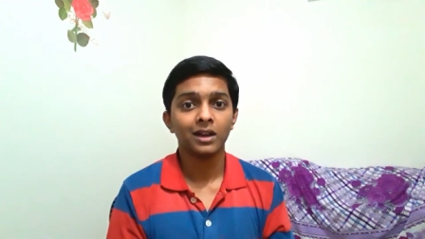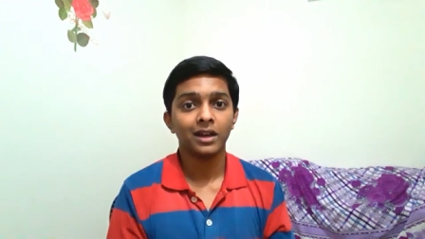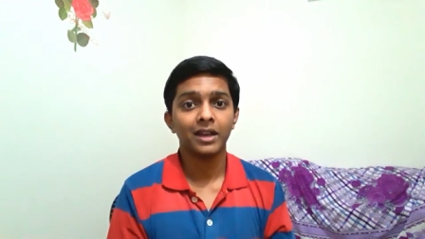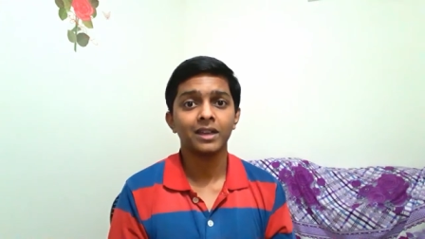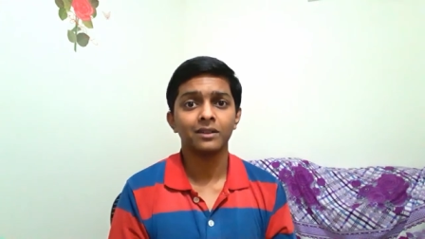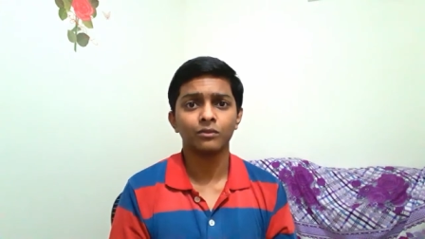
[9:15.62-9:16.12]

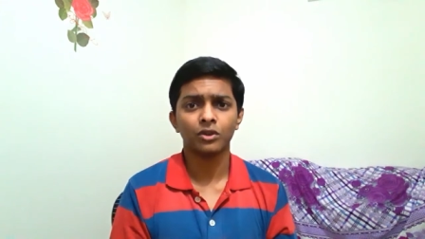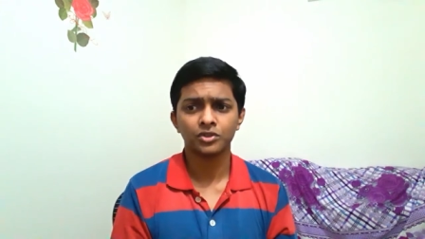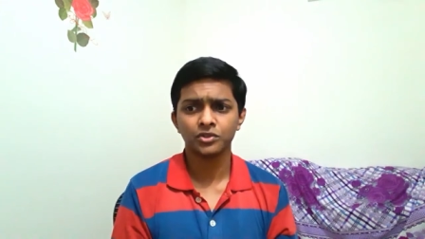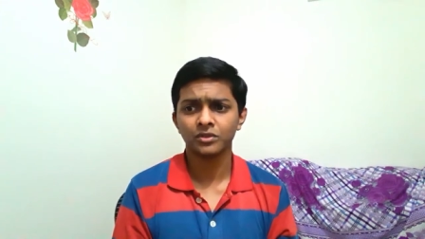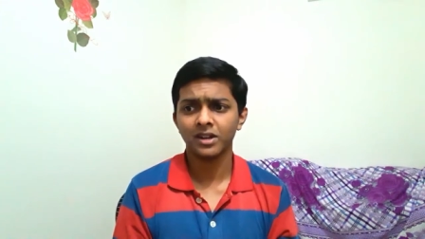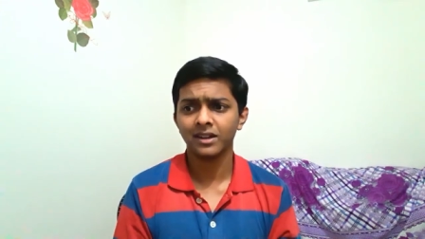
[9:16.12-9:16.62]
hey, what
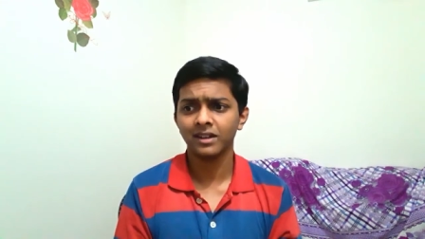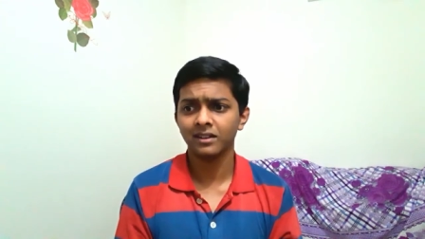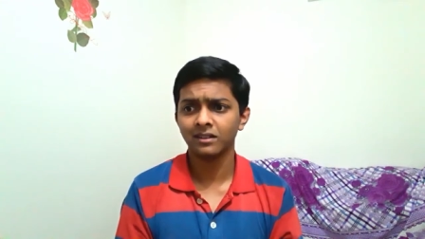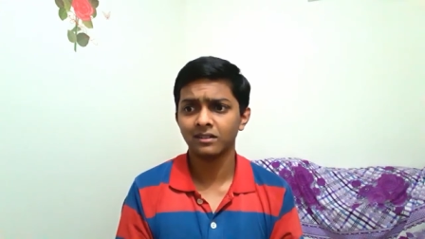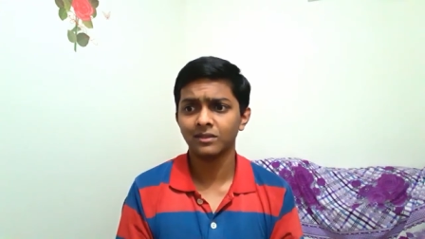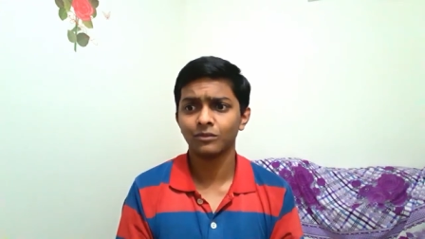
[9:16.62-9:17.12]
should I really
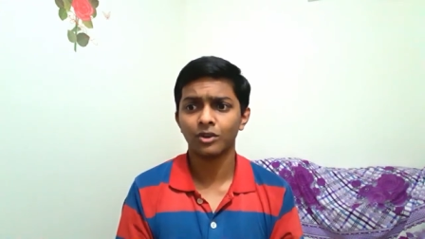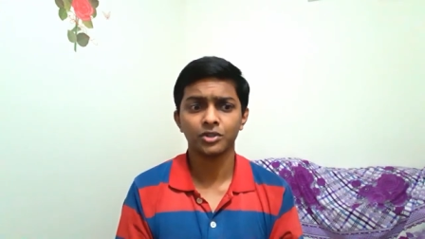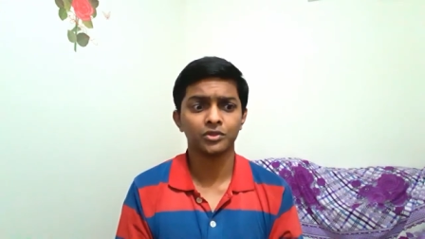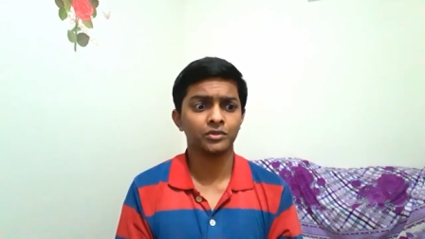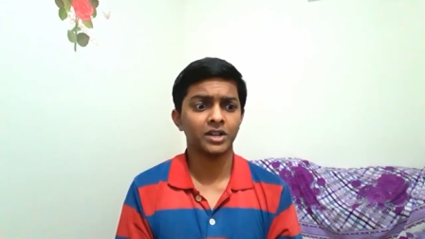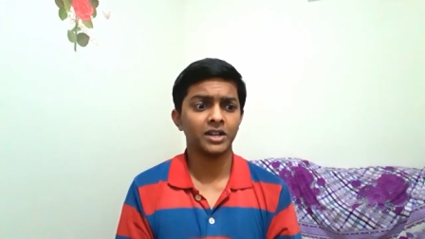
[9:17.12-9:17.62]
learn? What
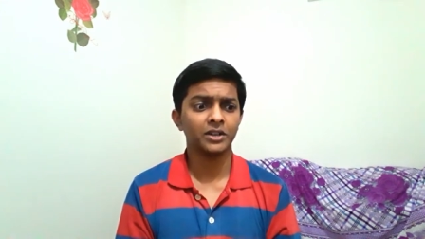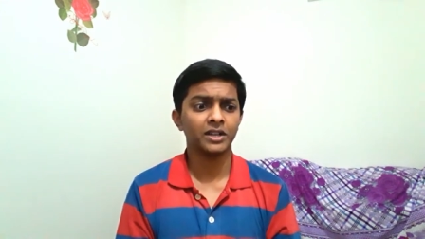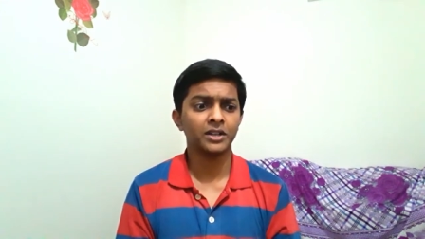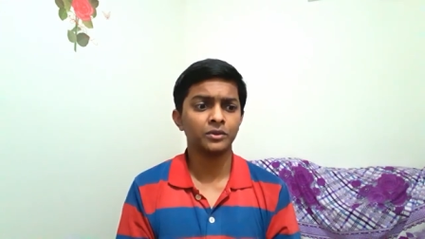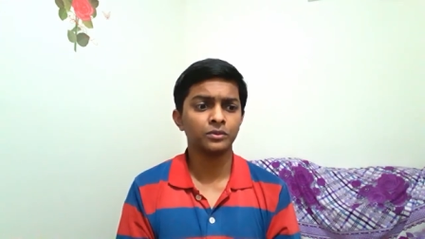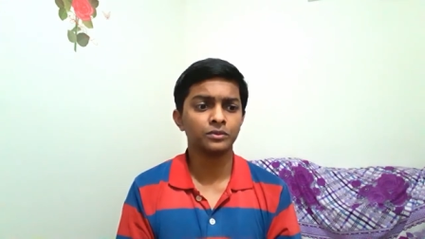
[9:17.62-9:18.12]
should I
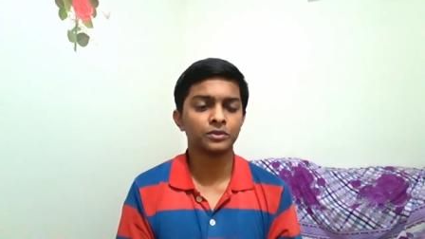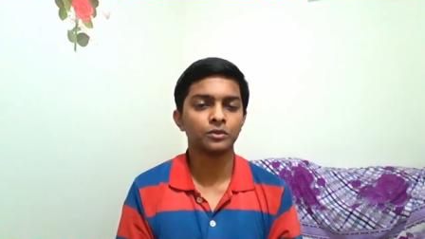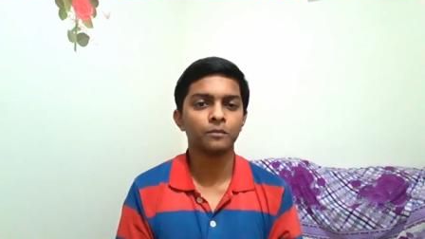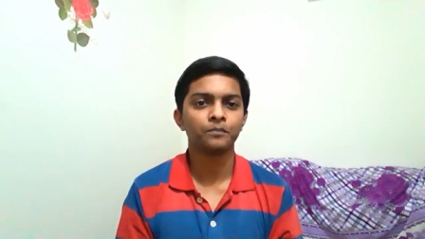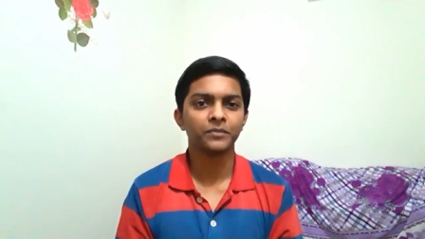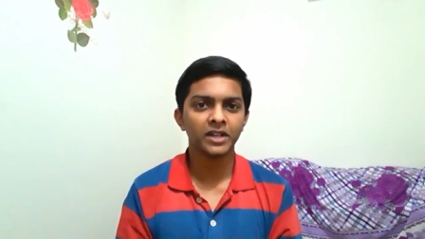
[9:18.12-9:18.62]
really do?
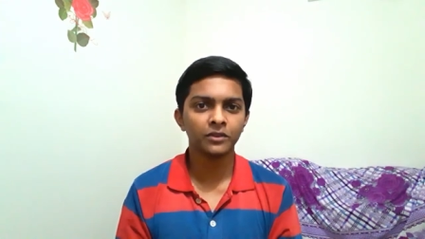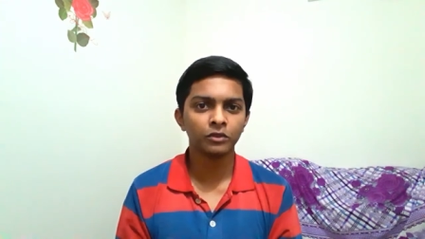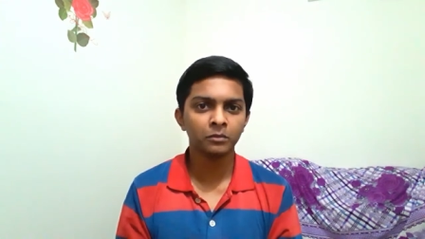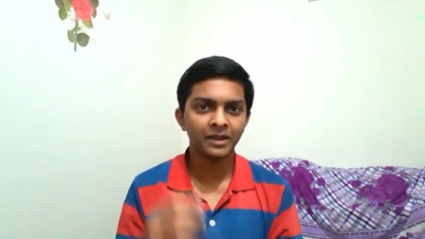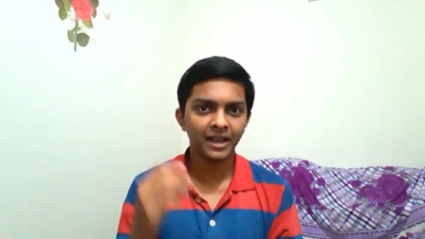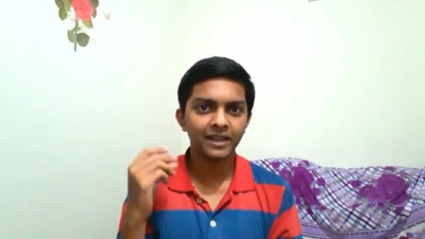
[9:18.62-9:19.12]
So it will
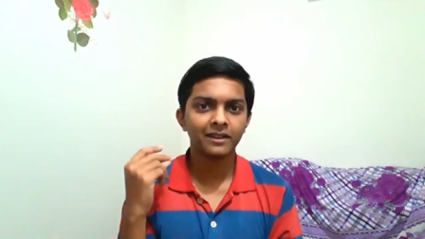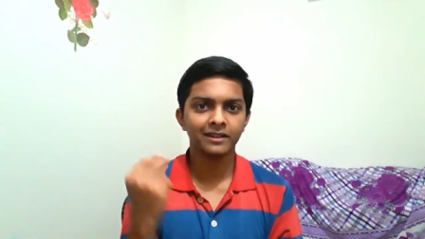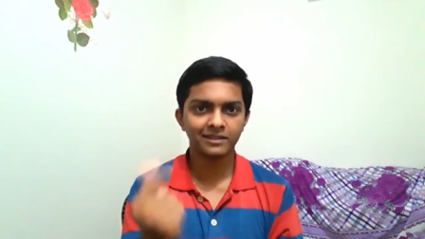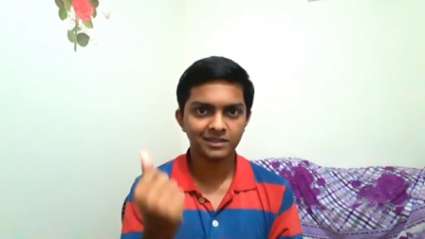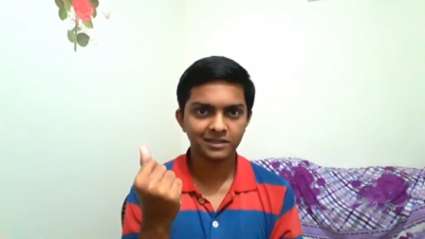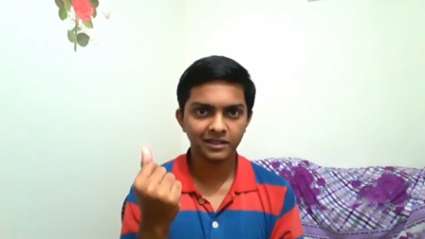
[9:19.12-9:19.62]
be like
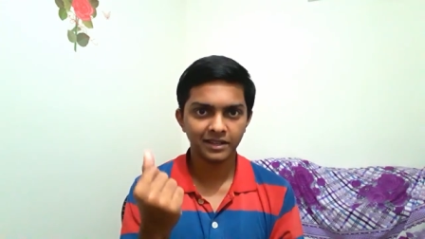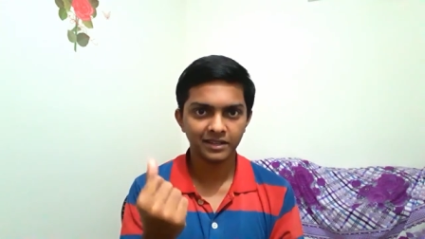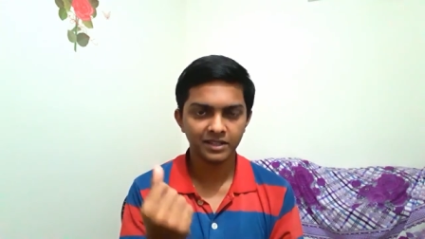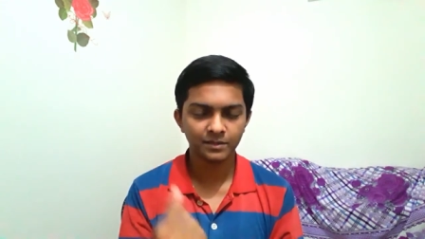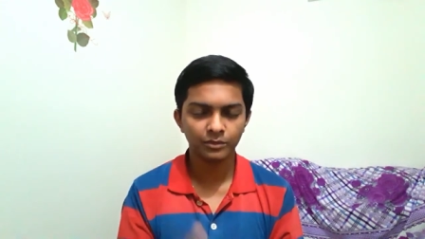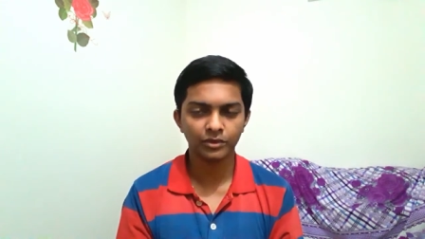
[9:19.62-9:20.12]

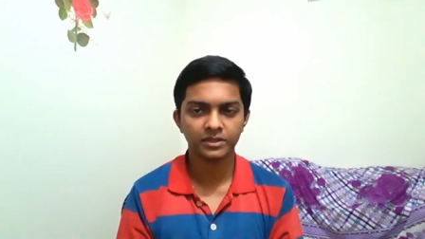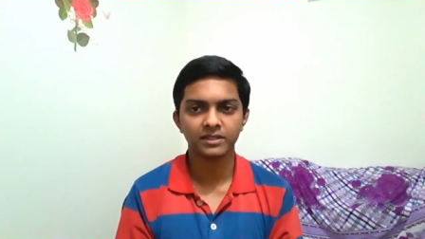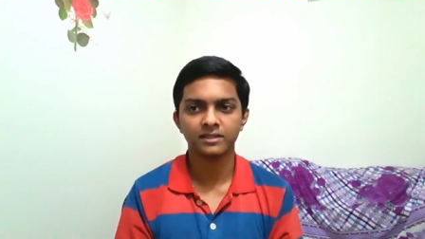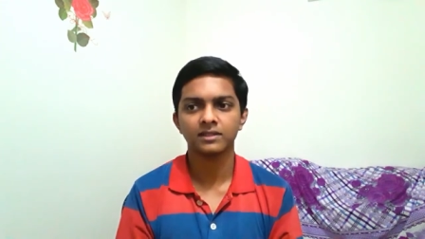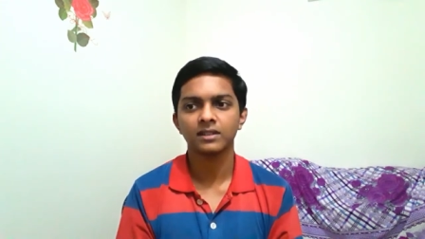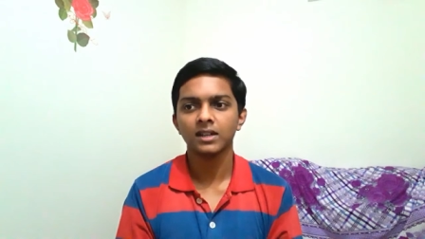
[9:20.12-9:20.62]
instantaneous
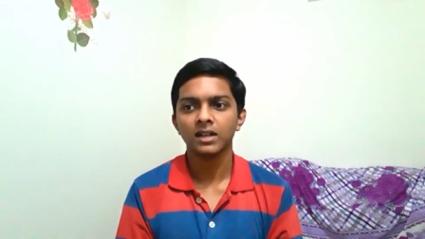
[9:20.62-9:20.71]
process.